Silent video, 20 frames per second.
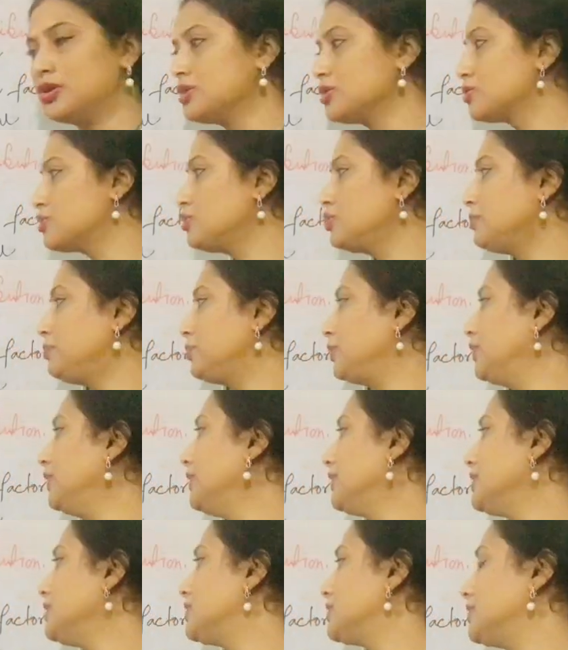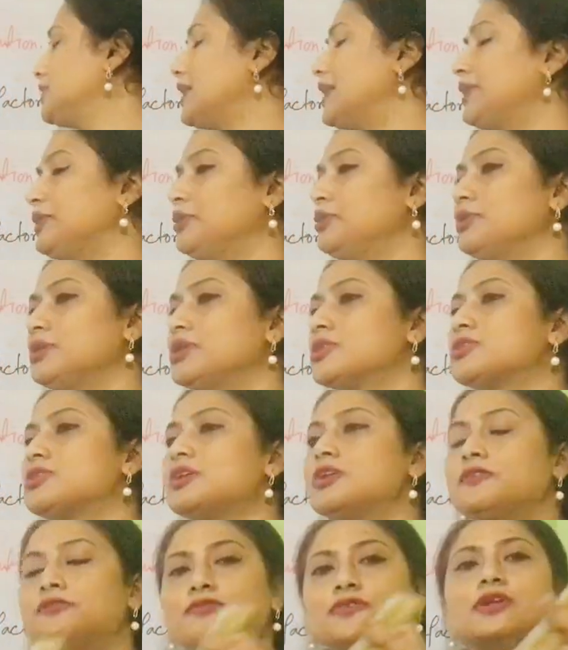So the political scenario is,
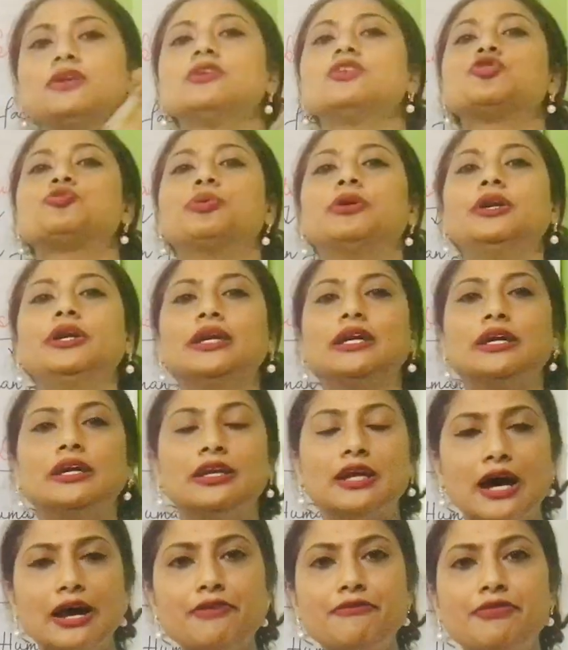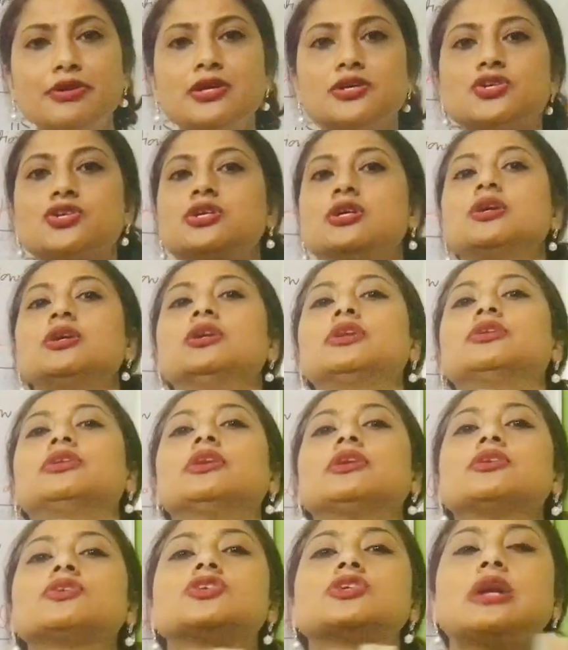if there is political unrest,
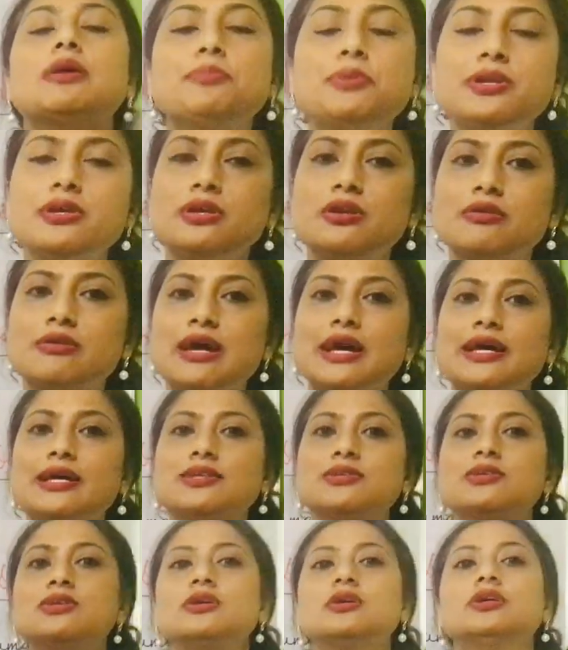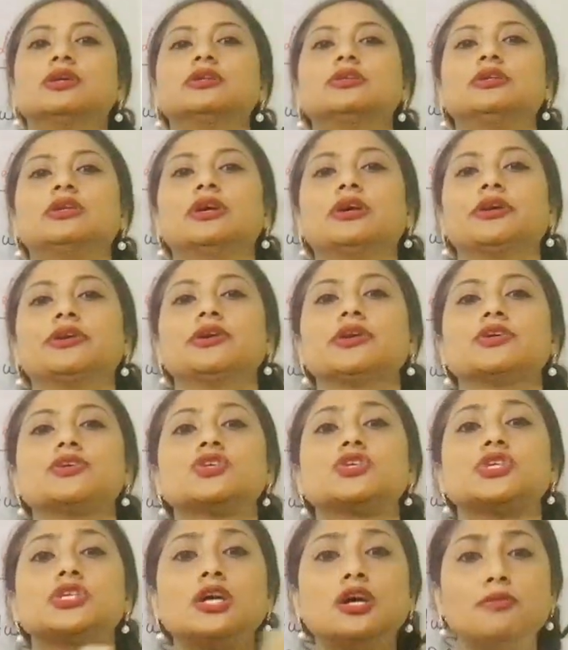there is communal riots, there
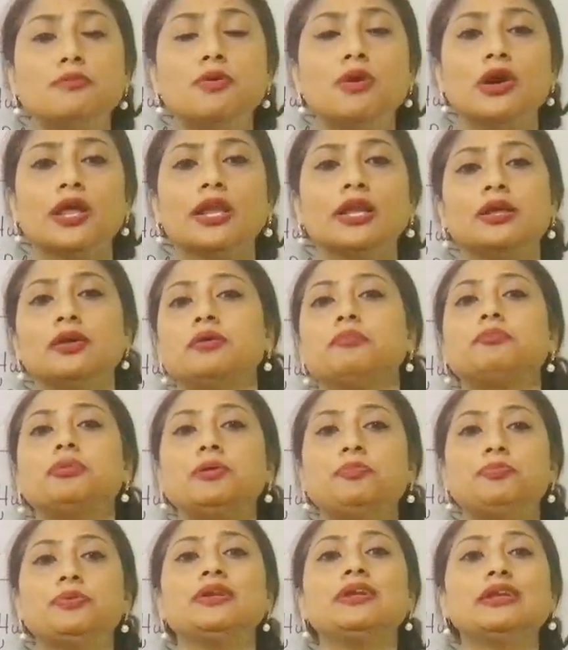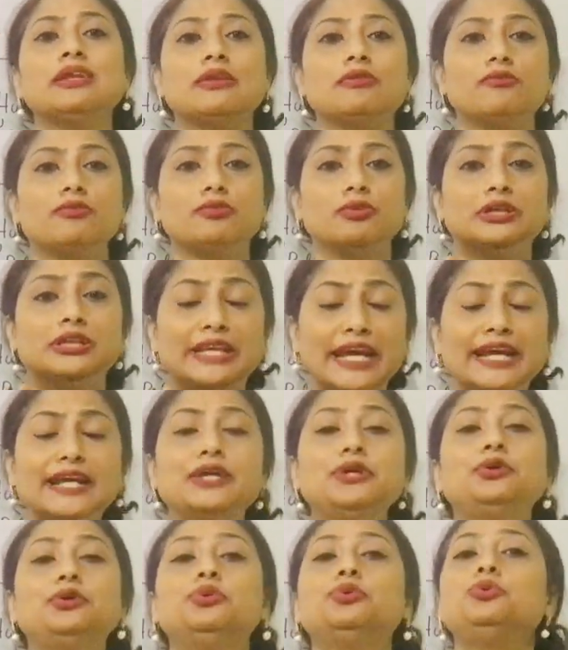is turmoil, people
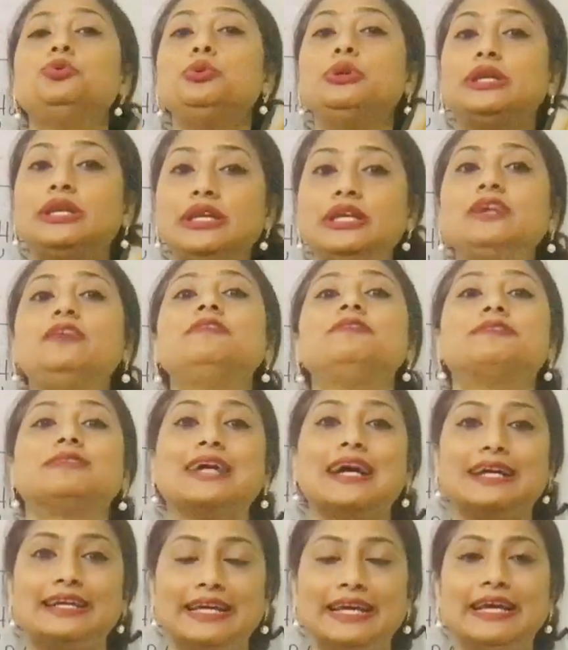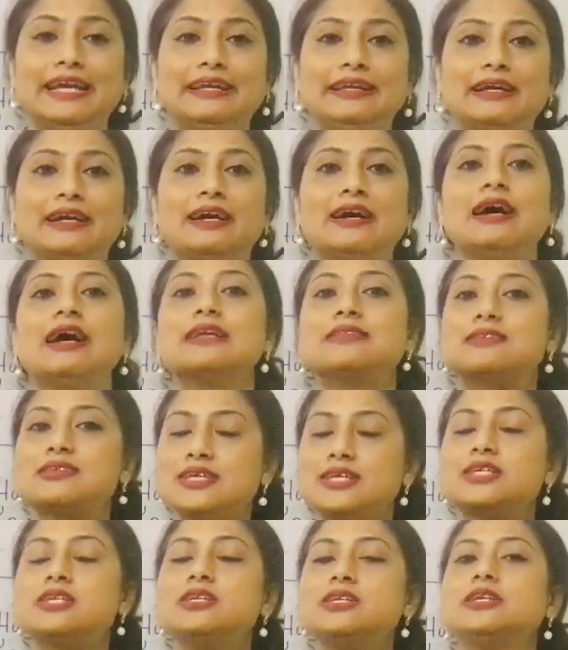tend to leave that area and
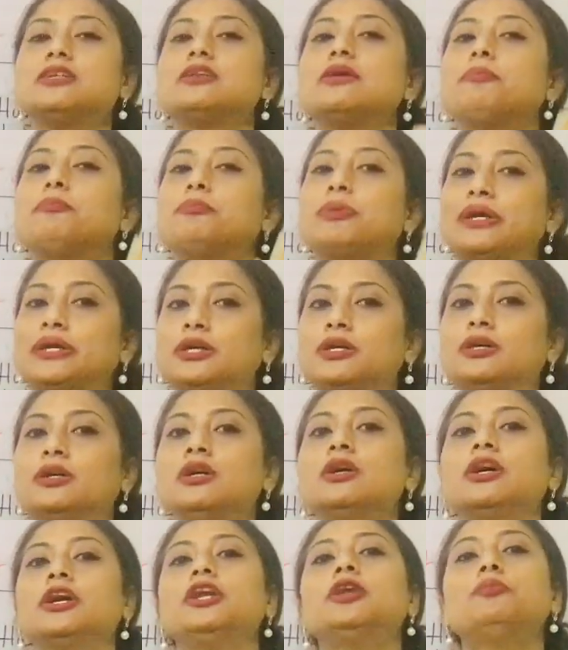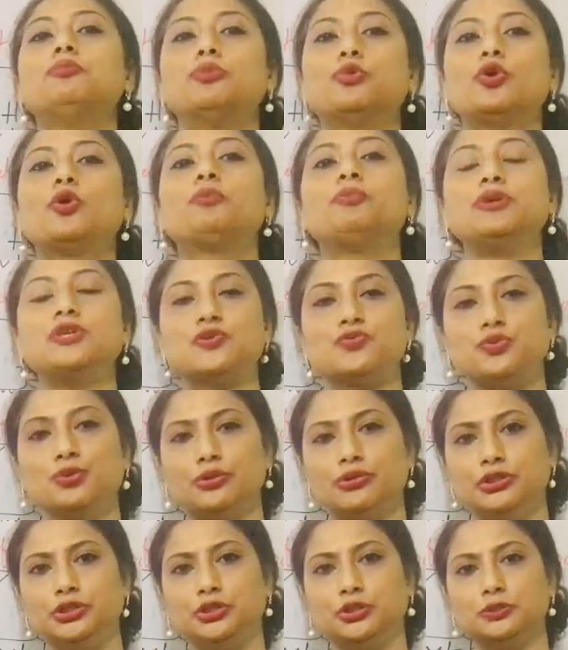settle in a more peaceful
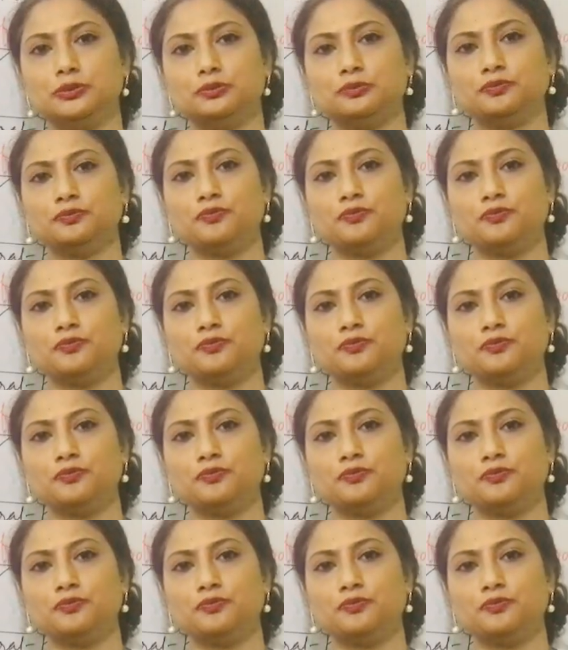region.